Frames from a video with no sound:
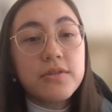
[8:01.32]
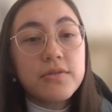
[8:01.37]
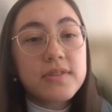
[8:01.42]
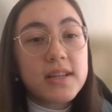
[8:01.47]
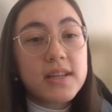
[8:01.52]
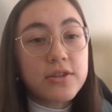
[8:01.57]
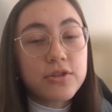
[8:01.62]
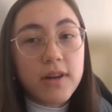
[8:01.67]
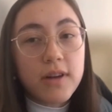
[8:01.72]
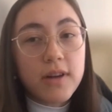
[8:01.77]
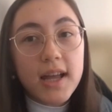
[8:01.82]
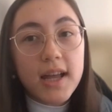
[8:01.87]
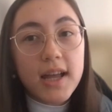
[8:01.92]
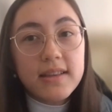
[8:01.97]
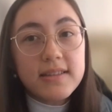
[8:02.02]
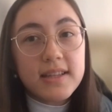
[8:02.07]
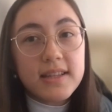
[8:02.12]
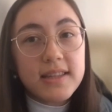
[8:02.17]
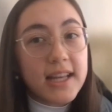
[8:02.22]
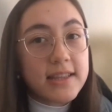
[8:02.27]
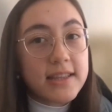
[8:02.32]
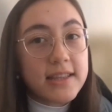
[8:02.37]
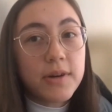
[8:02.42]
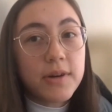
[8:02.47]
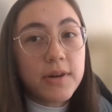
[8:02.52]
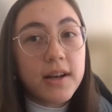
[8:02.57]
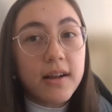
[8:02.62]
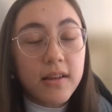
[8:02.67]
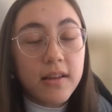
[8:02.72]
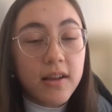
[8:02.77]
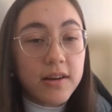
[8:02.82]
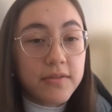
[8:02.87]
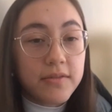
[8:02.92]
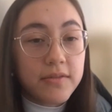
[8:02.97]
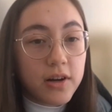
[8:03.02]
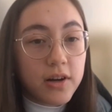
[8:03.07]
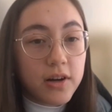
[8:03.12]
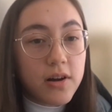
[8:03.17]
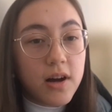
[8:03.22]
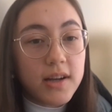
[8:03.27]
and trends, and that's what a lot of
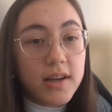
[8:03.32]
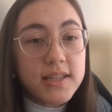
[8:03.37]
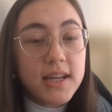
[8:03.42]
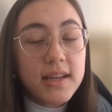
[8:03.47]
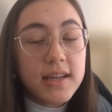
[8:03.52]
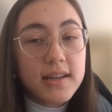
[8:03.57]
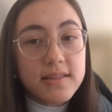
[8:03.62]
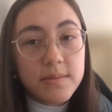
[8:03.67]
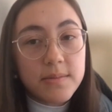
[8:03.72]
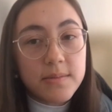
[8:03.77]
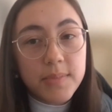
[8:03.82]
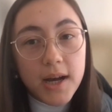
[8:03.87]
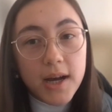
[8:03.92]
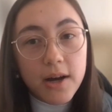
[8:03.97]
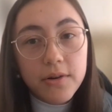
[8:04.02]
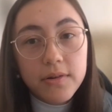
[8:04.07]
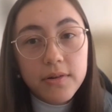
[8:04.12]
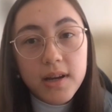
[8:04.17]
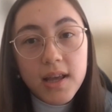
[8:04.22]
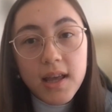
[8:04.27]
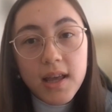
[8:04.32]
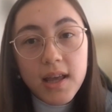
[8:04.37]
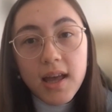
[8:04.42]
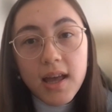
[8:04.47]
our content is about.